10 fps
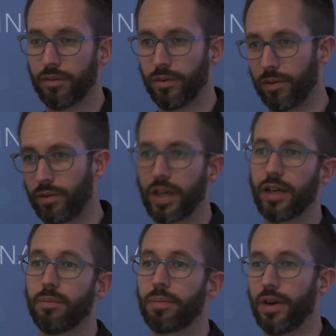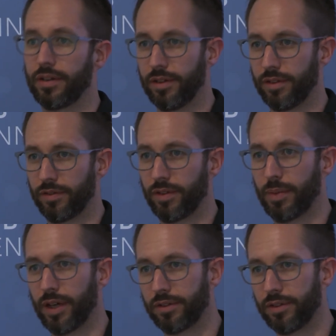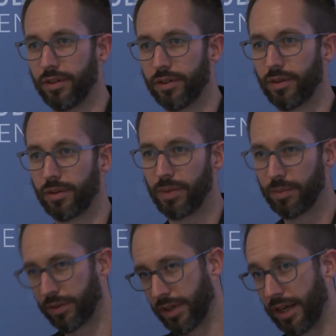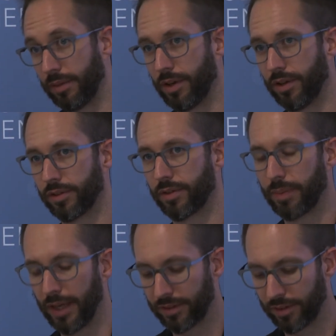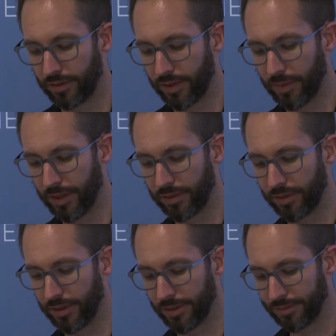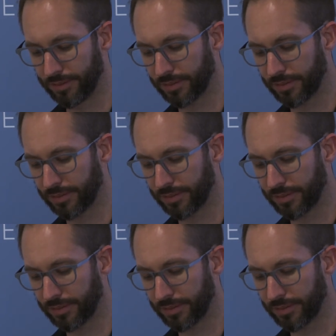we were getting impressions of the bot's tweets, whether people's eyeballs were passing over the bot's tweets.